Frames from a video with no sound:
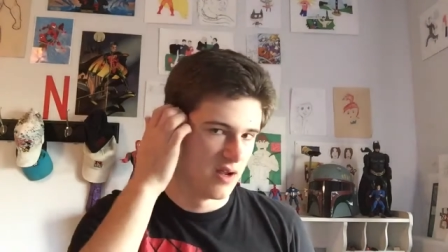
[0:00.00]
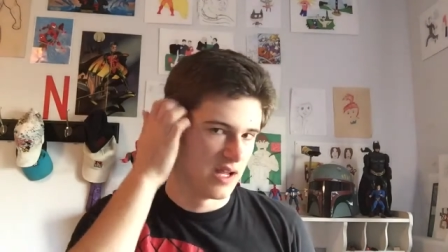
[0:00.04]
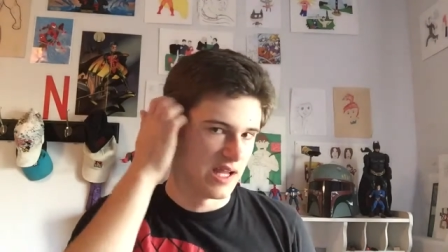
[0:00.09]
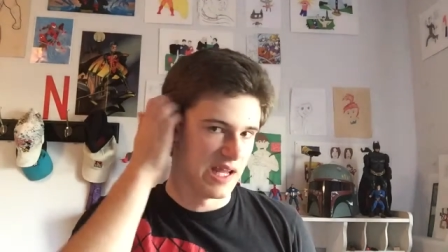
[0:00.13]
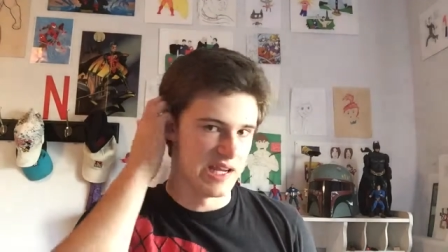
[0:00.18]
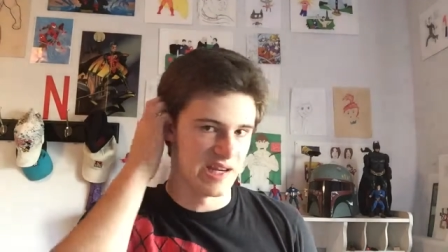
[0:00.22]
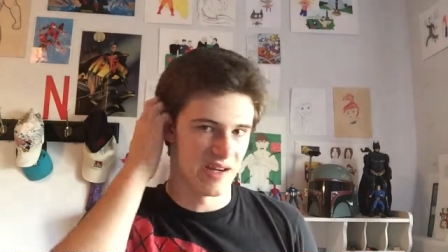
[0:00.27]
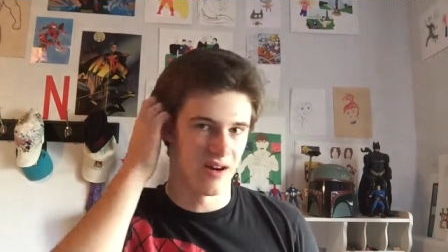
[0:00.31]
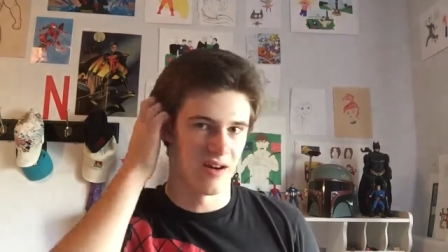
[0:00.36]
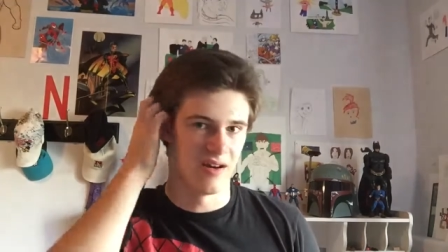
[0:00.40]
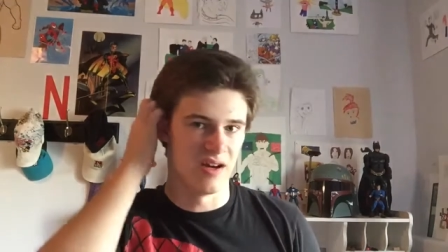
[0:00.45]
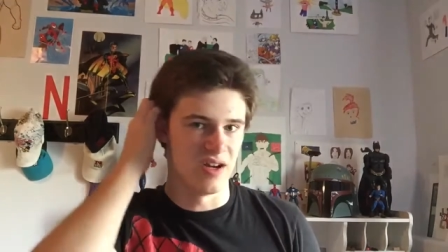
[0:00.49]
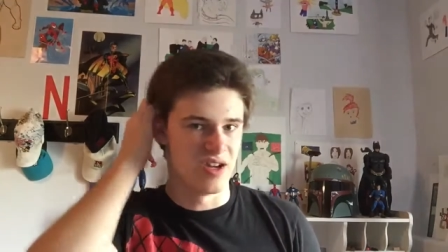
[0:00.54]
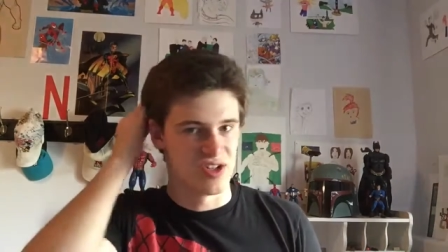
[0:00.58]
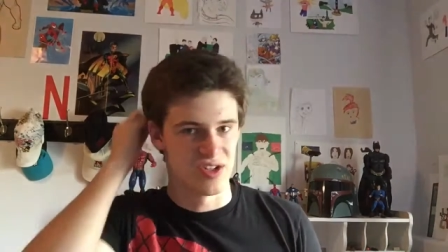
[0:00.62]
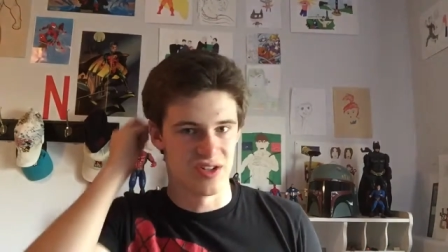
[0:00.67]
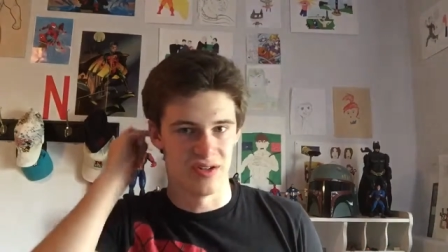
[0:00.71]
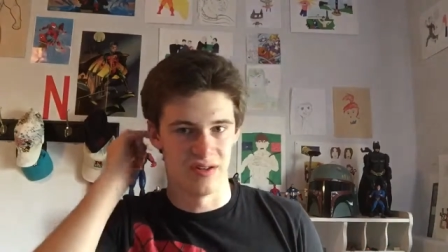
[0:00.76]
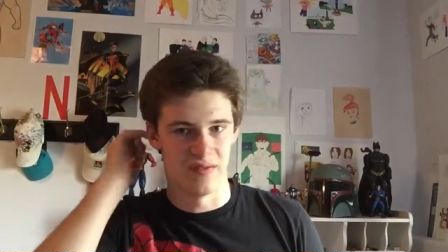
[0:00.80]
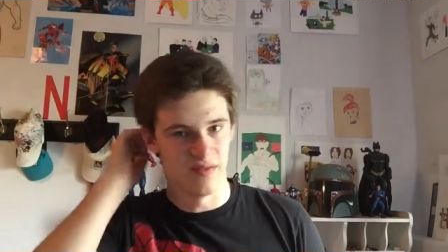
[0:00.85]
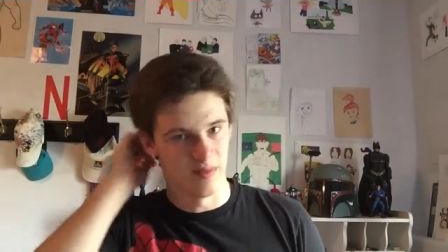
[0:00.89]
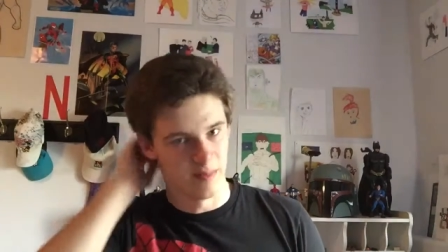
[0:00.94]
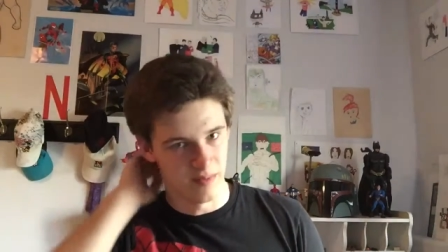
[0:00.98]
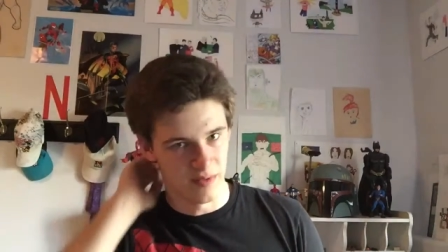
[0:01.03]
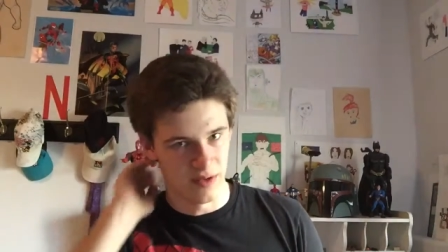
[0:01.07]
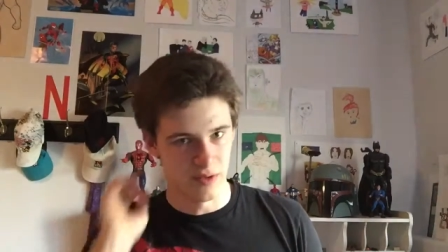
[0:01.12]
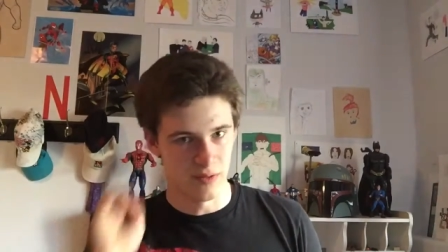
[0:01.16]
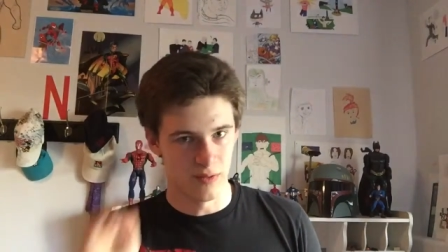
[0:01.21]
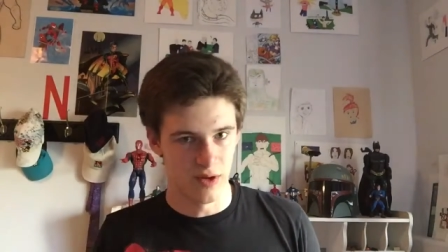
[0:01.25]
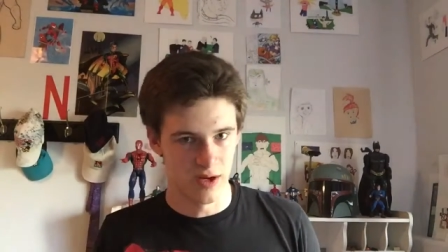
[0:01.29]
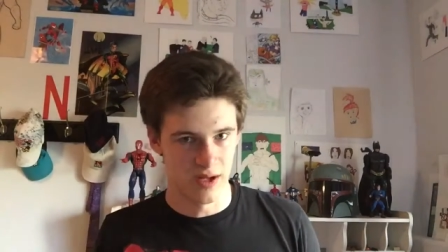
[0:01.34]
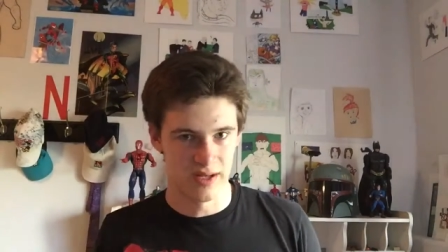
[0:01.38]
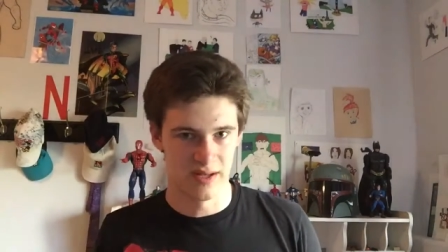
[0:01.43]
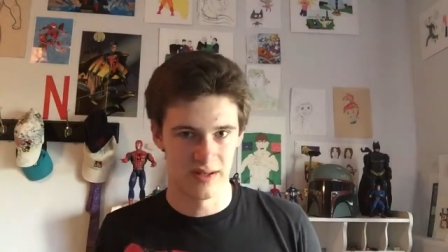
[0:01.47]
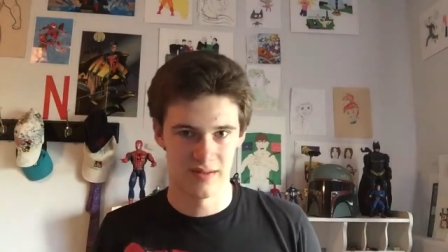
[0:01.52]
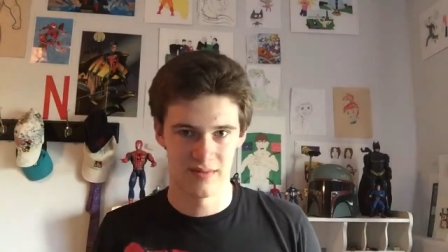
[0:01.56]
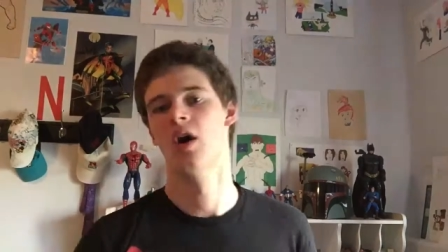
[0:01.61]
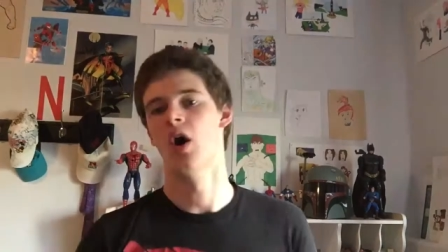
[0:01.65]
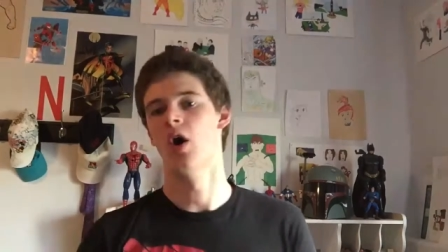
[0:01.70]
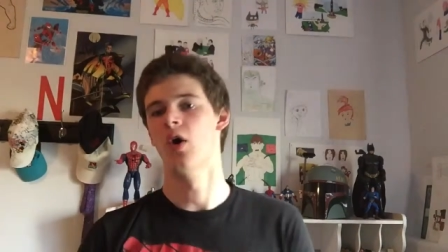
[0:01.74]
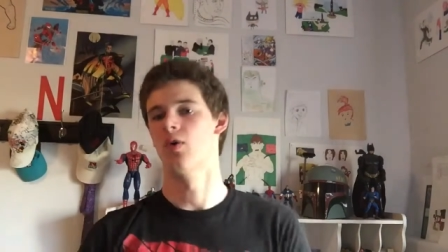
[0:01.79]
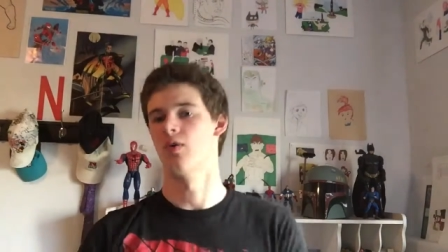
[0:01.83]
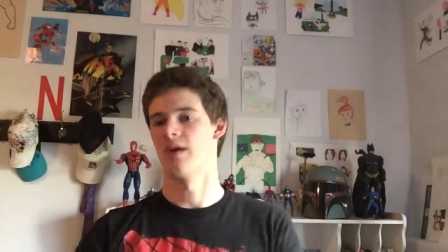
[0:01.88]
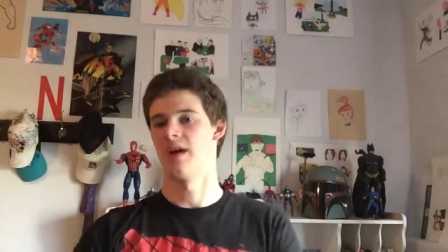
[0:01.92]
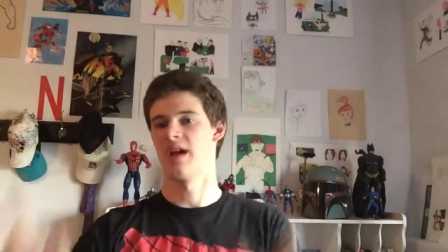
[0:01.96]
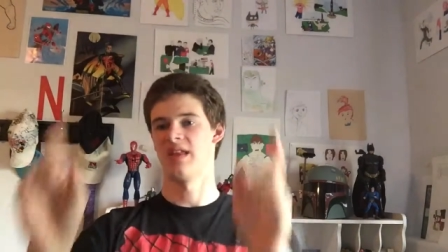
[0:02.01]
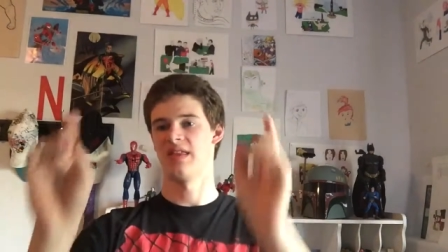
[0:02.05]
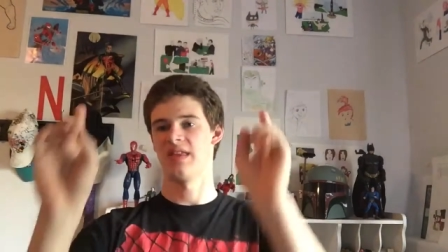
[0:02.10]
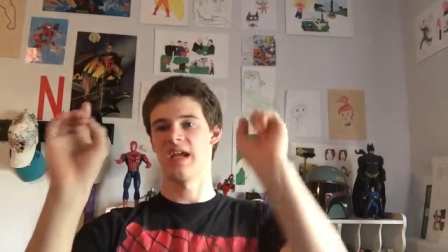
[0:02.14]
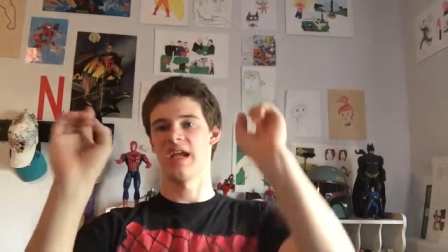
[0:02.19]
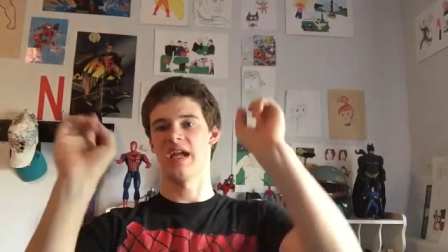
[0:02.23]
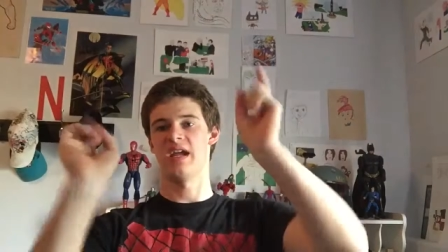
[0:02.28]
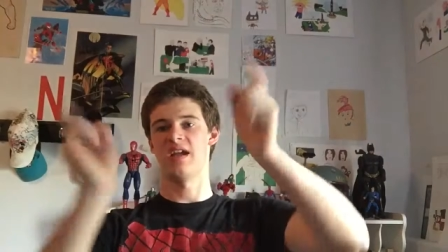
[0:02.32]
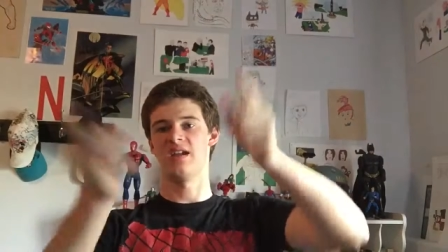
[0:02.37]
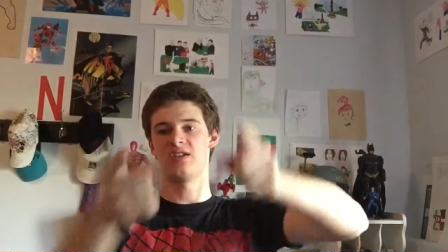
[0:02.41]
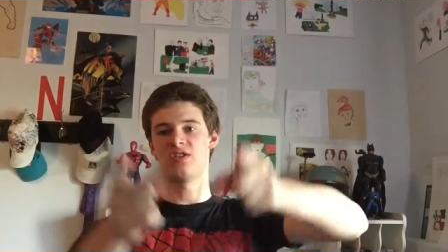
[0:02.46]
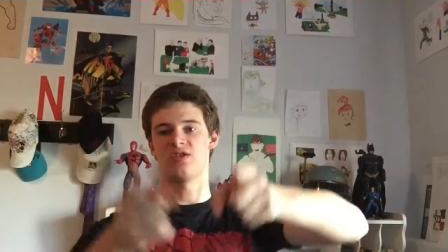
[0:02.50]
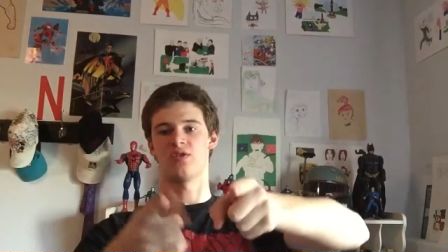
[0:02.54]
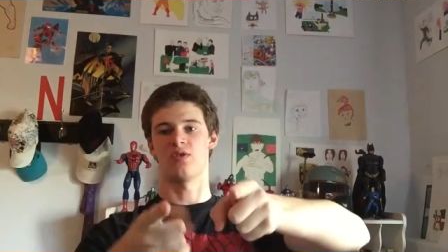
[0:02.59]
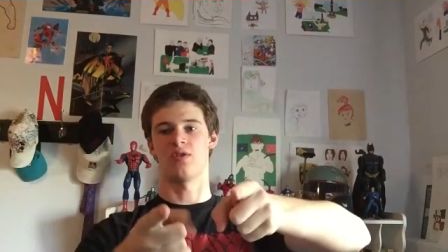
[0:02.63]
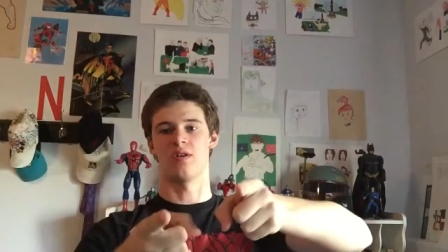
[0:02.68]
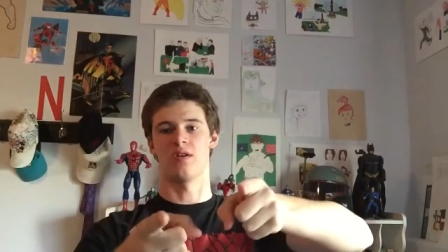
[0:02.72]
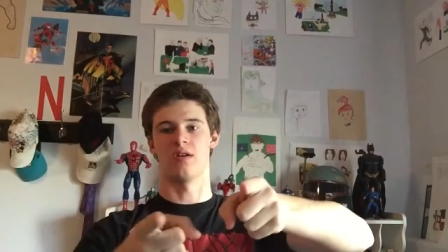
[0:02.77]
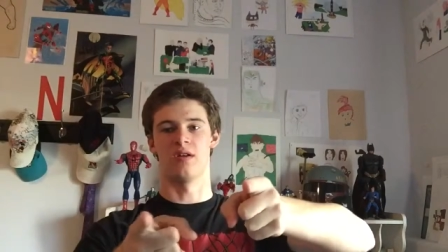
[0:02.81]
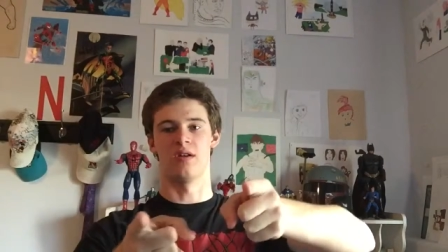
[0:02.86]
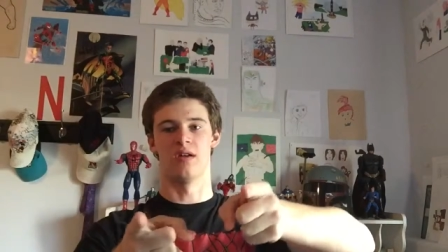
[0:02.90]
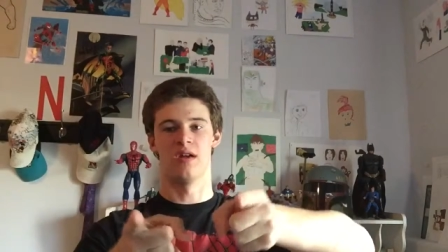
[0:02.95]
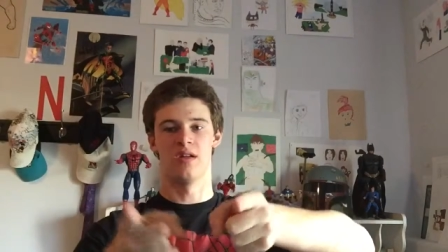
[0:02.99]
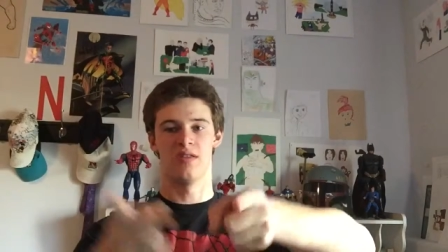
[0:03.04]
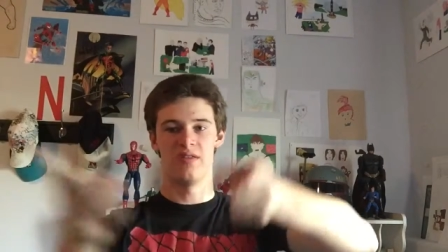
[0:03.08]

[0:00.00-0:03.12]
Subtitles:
incarnation of him you want. Oh, and the Hadeshorn.